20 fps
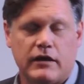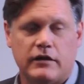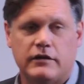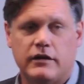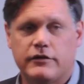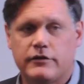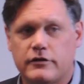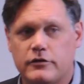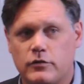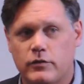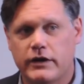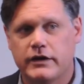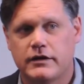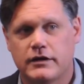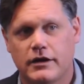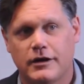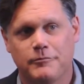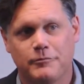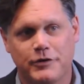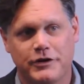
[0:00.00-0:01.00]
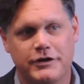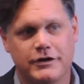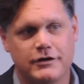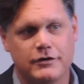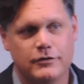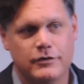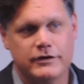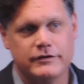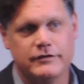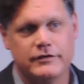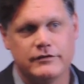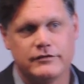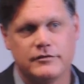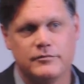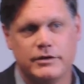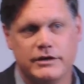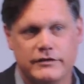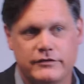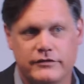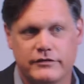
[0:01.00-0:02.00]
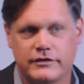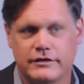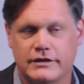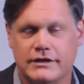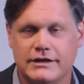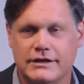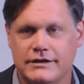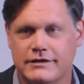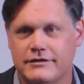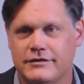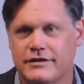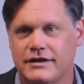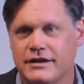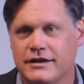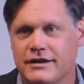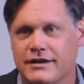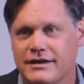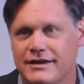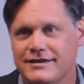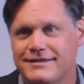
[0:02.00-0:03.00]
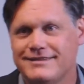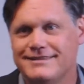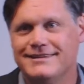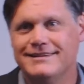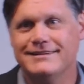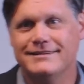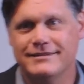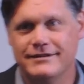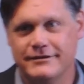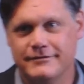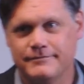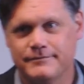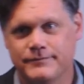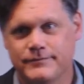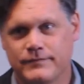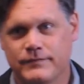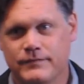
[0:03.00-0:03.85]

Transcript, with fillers: it. Another great company who anticipates the needs is Disney.